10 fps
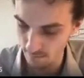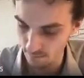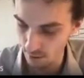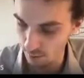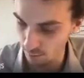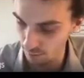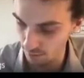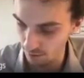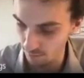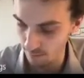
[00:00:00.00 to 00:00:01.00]
variables
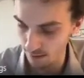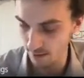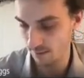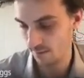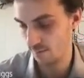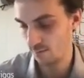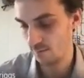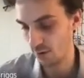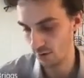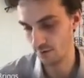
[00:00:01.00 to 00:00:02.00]
and giving me
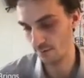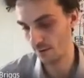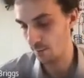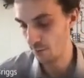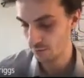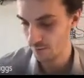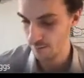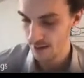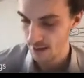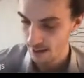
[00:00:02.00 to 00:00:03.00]
products of variables.
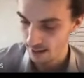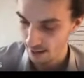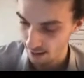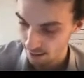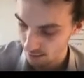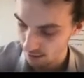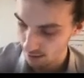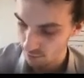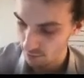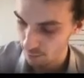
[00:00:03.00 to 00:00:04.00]
And the
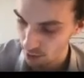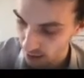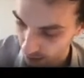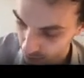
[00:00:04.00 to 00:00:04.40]
idea is the bracket